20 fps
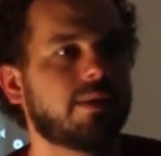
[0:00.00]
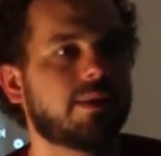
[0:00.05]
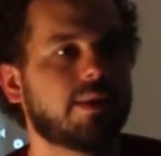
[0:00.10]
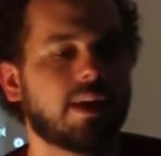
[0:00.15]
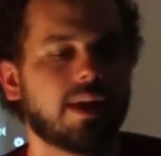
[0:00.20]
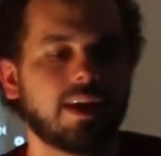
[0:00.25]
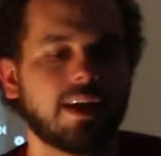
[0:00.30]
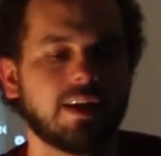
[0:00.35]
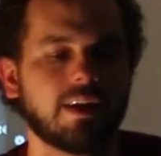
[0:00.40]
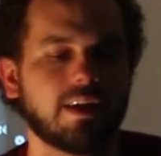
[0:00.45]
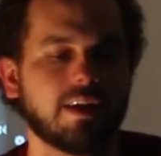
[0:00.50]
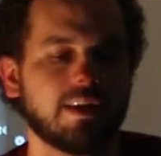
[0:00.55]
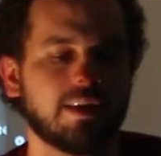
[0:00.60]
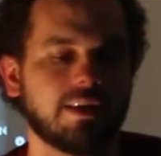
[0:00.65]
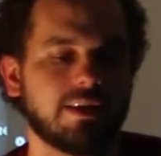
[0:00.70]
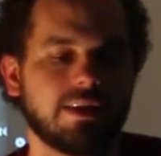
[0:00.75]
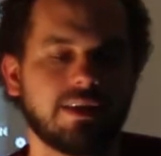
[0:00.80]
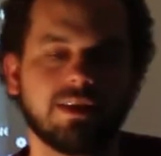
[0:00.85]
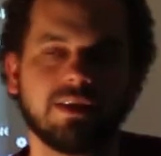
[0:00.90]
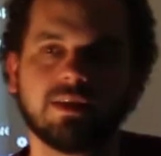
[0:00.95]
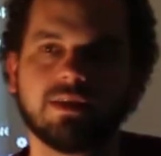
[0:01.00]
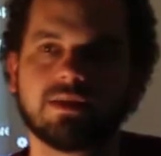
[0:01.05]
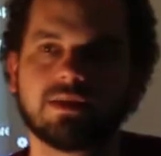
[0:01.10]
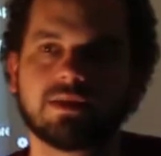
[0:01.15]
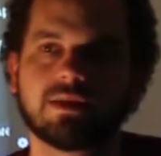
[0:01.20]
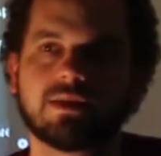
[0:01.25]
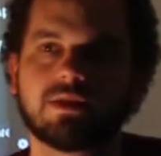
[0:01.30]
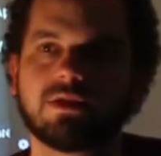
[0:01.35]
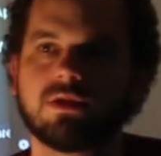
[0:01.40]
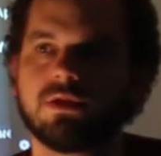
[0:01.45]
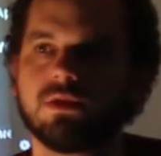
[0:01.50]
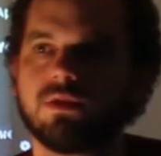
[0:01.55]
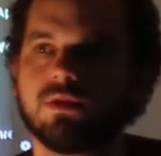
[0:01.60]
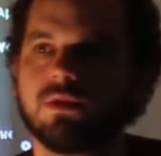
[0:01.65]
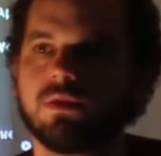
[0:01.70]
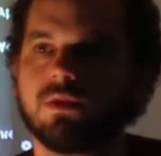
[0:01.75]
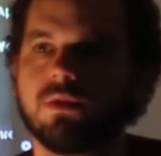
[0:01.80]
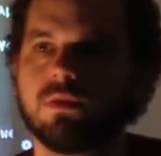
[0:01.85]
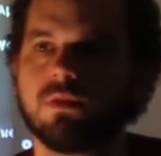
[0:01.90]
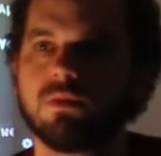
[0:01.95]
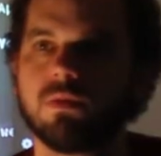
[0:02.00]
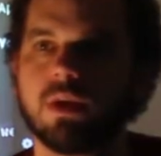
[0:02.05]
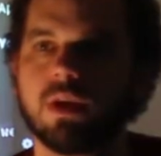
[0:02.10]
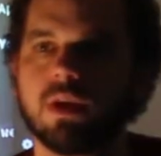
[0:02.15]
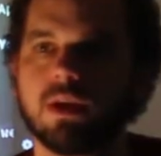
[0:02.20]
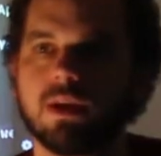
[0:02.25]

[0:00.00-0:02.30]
that it needs to